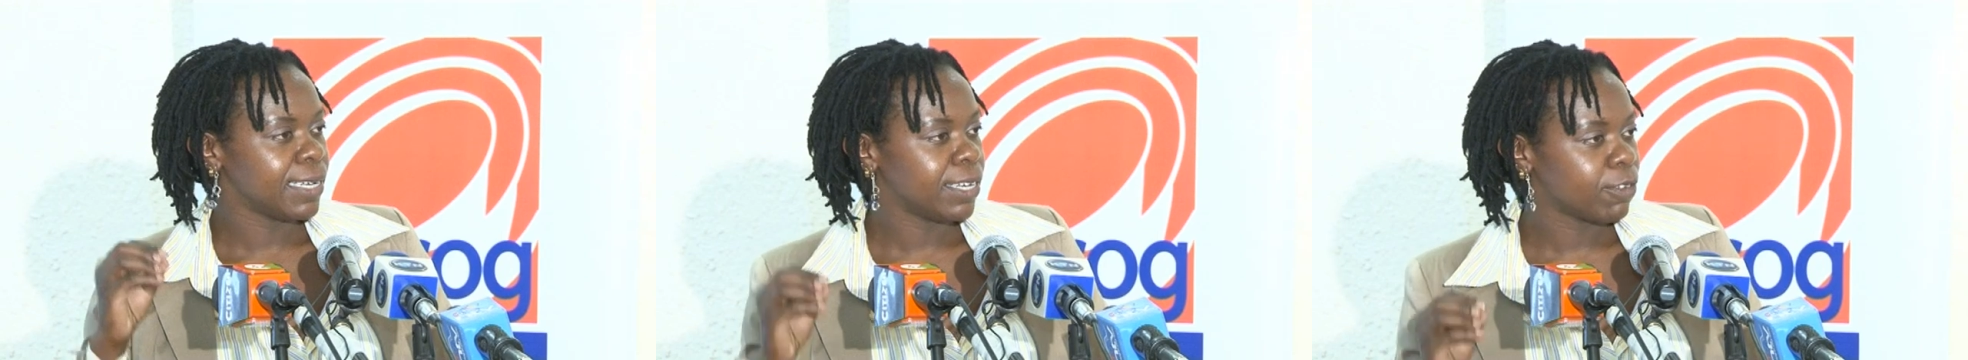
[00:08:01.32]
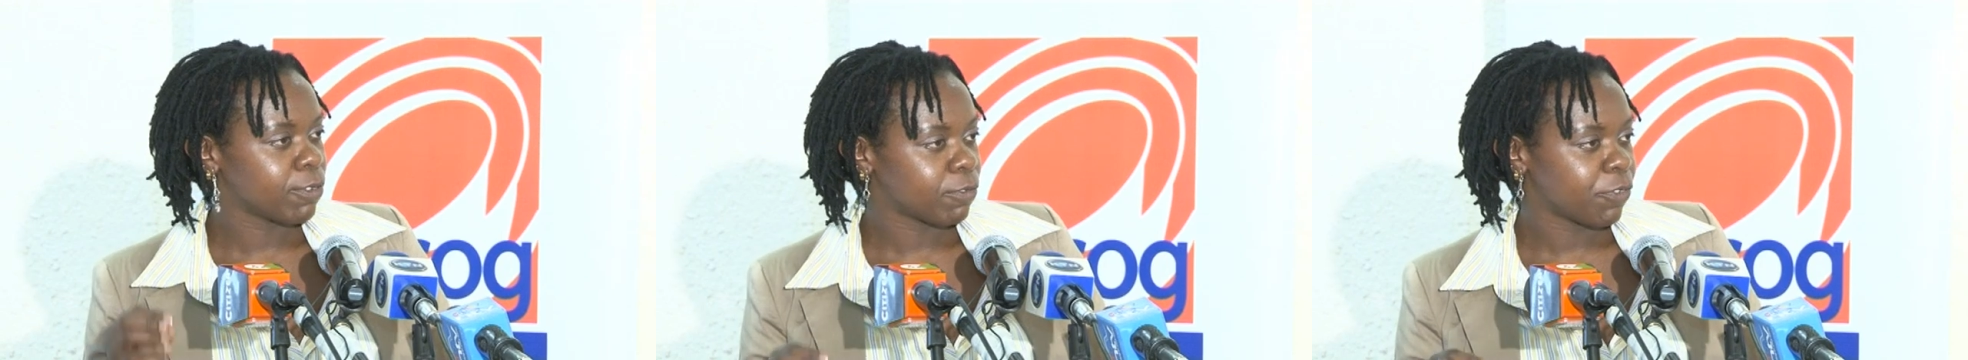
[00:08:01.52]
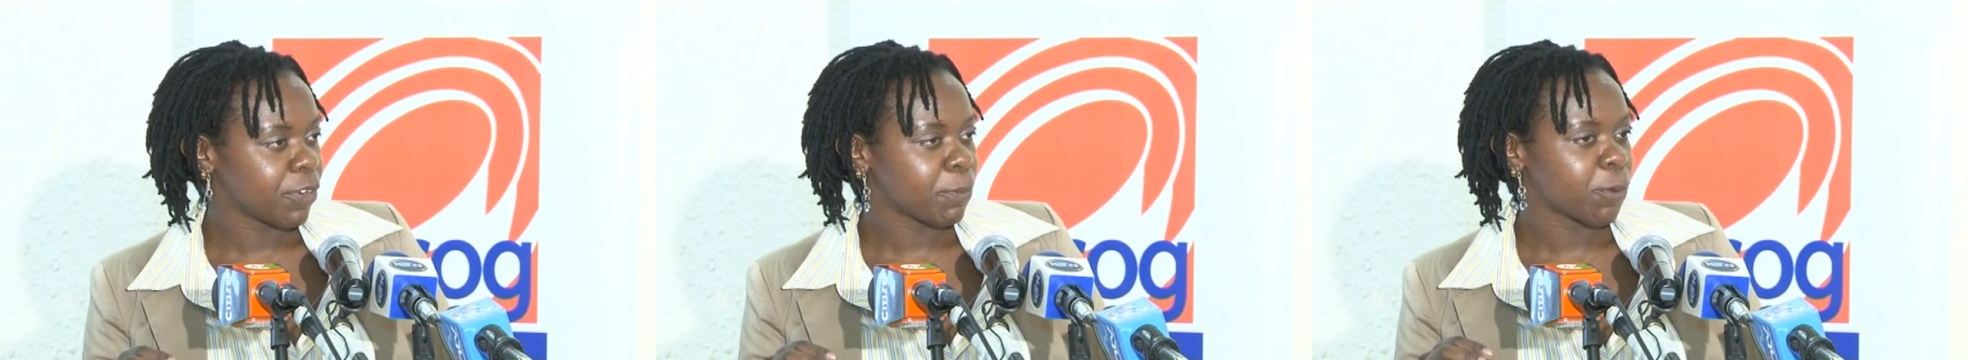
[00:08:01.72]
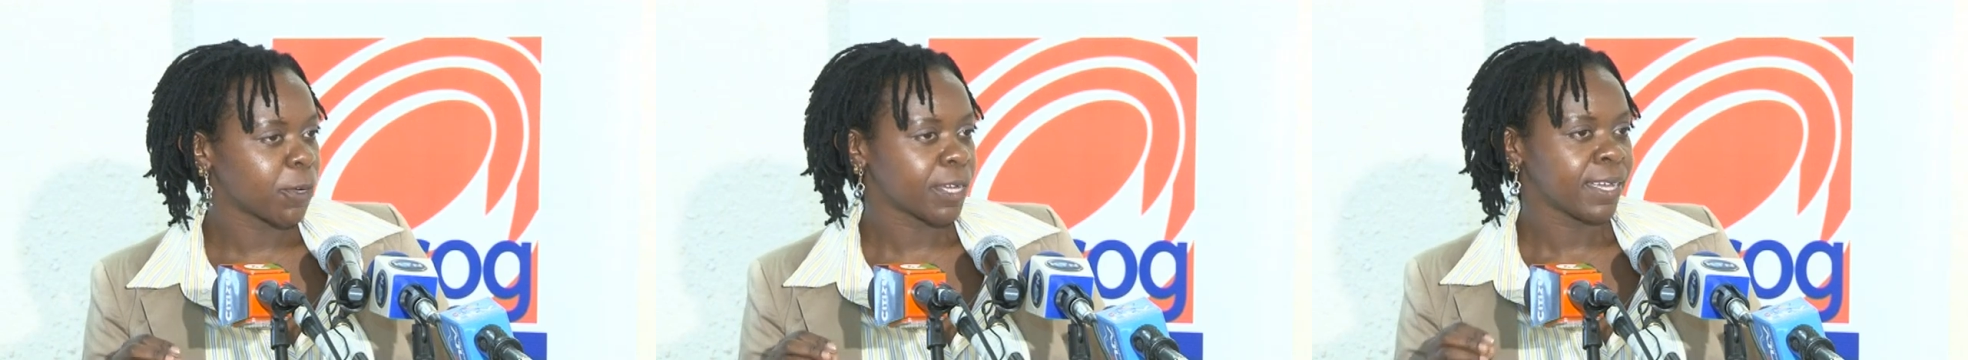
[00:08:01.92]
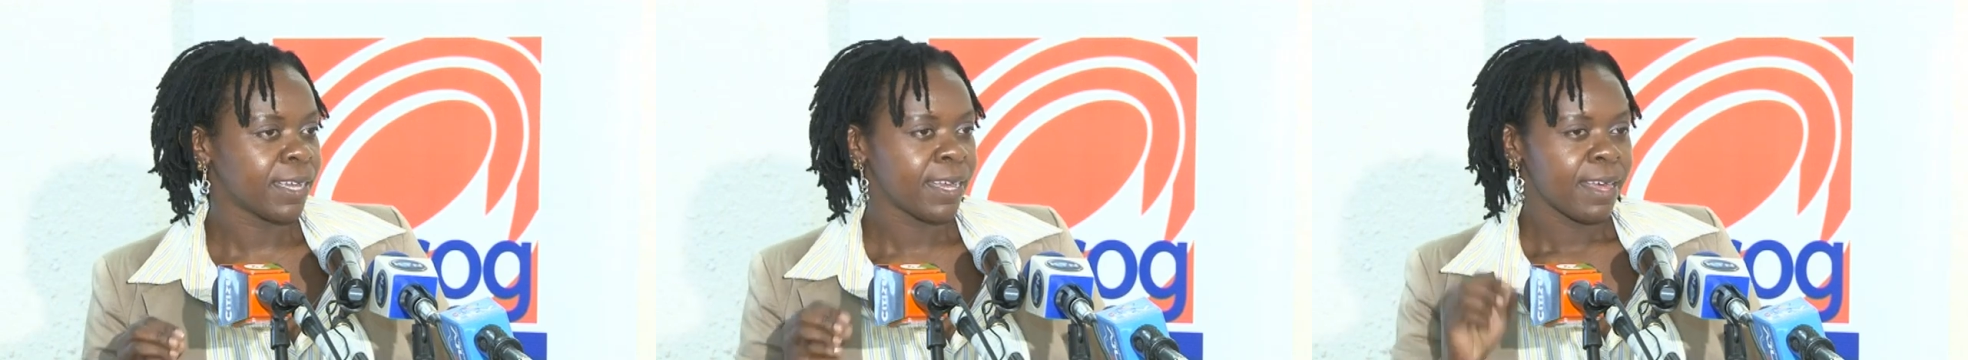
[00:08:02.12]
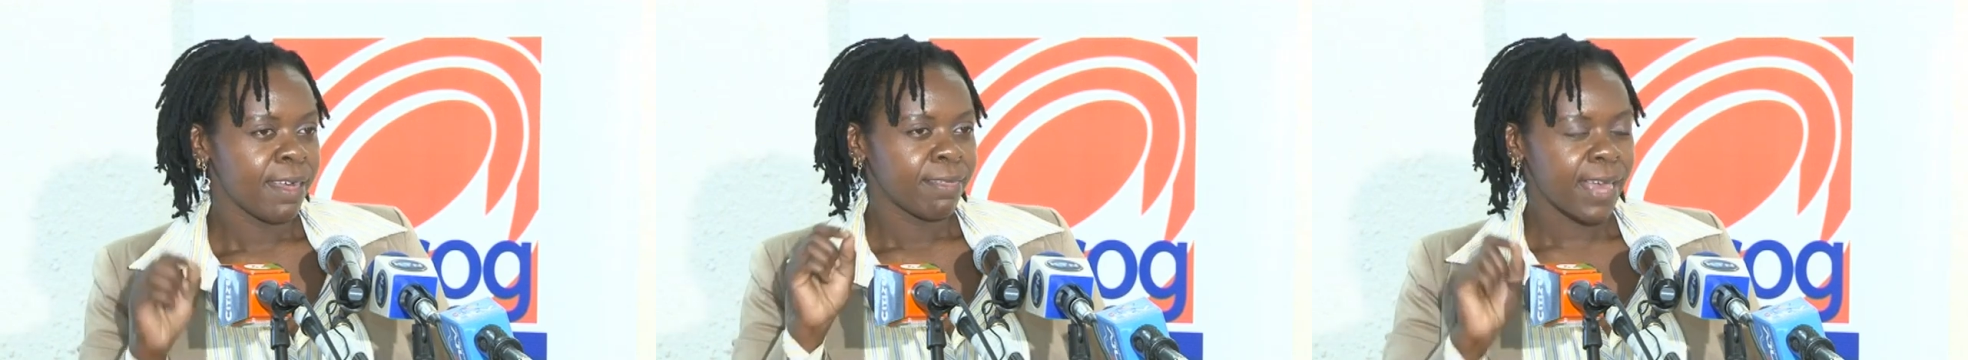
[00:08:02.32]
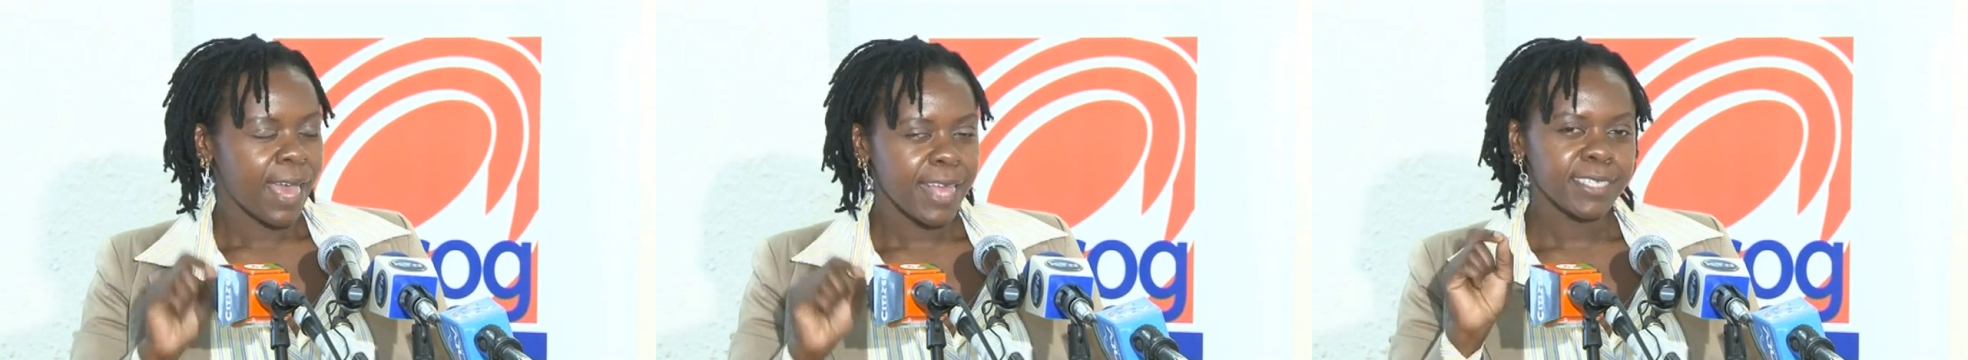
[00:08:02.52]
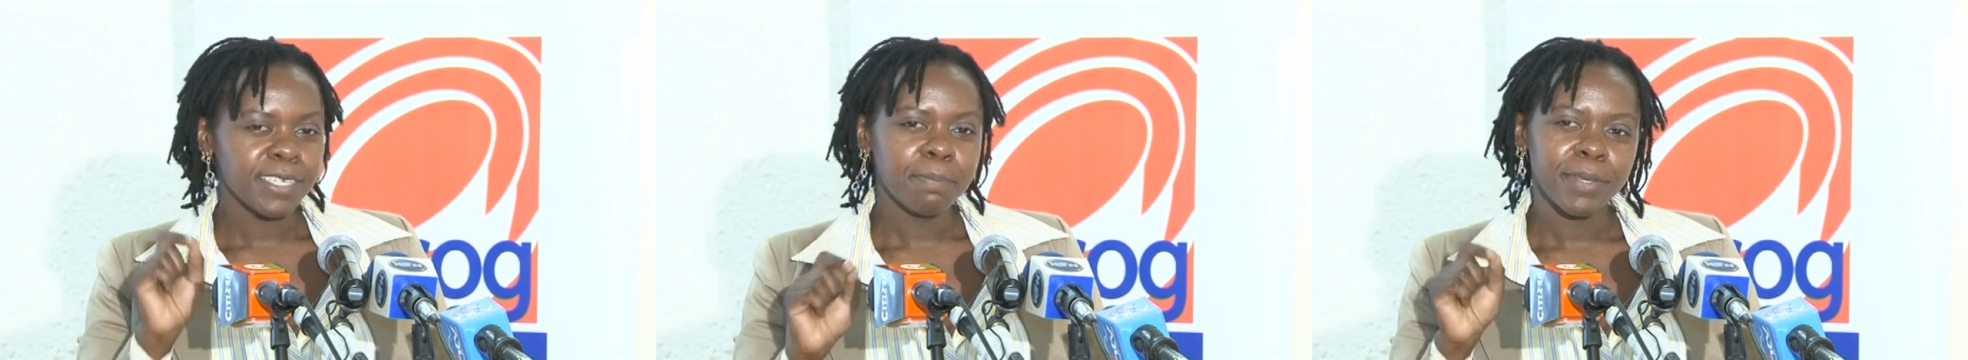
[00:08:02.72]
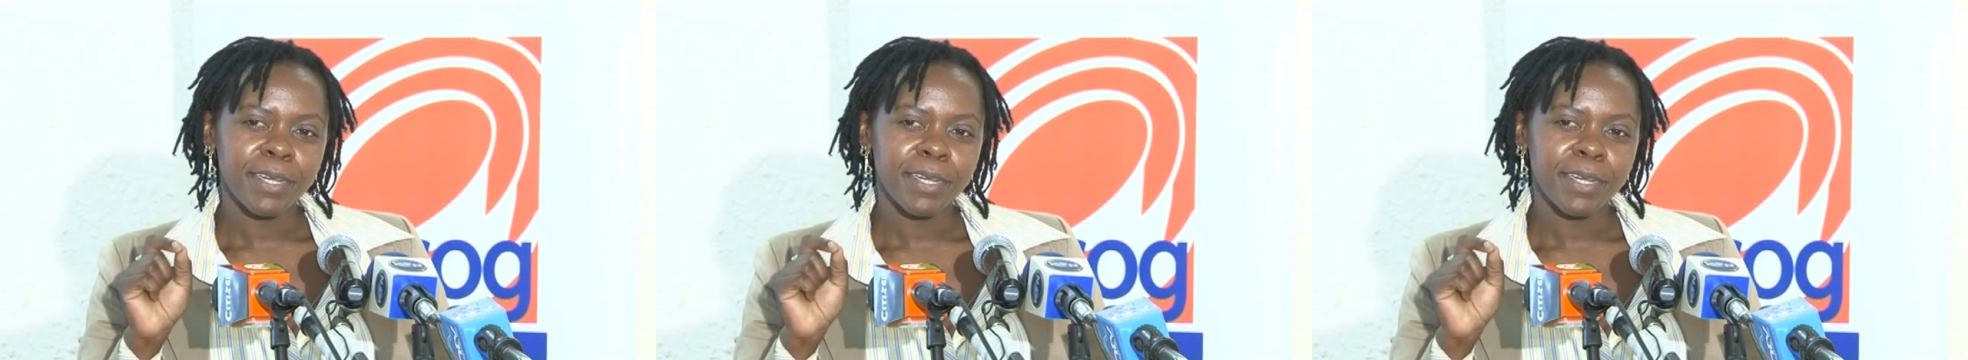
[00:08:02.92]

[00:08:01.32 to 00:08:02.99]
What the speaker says: legal framework, there hasn't